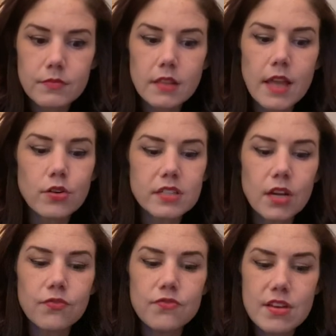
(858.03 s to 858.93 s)
Let
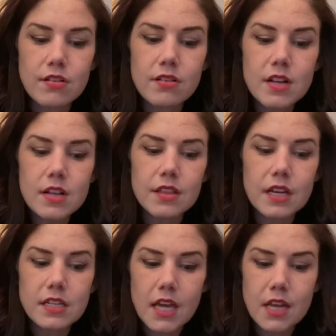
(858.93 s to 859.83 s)
yourself feel the
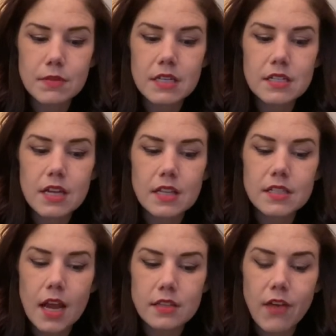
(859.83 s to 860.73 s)
contentment and
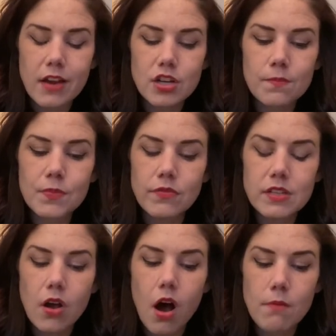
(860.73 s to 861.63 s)
satisfaction of
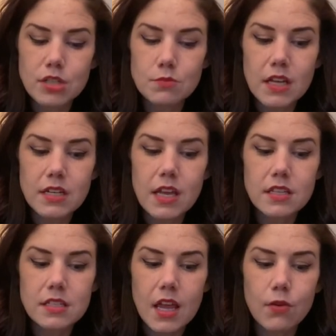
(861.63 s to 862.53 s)
this accomplishment. It
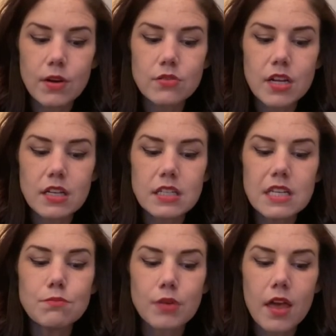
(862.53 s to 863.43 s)
is like when you take a
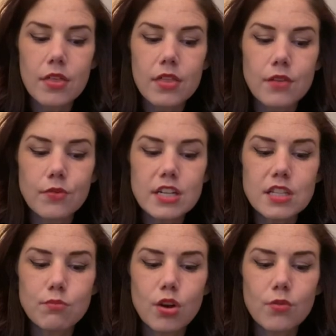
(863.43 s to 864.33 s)
deep breath and reach the
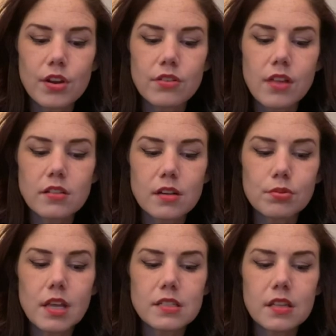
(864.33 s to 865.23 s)
point where your lungs are
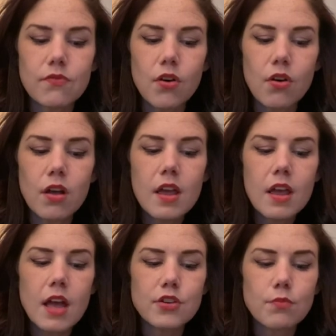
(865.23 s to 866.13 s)
pleasantly full
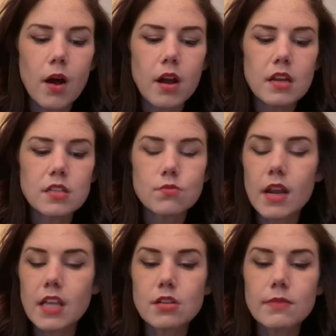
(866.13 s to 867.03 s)
and your body is
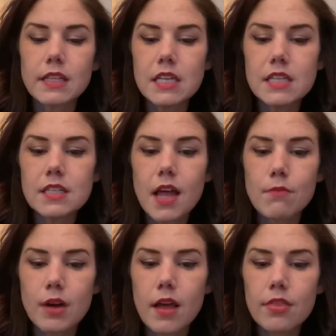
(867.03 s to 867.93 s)
ready to release that
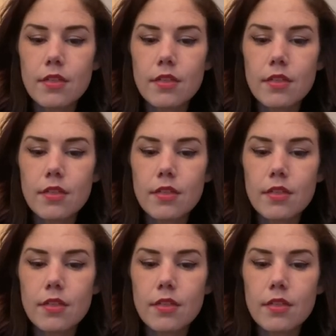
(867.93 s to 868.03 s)
breath.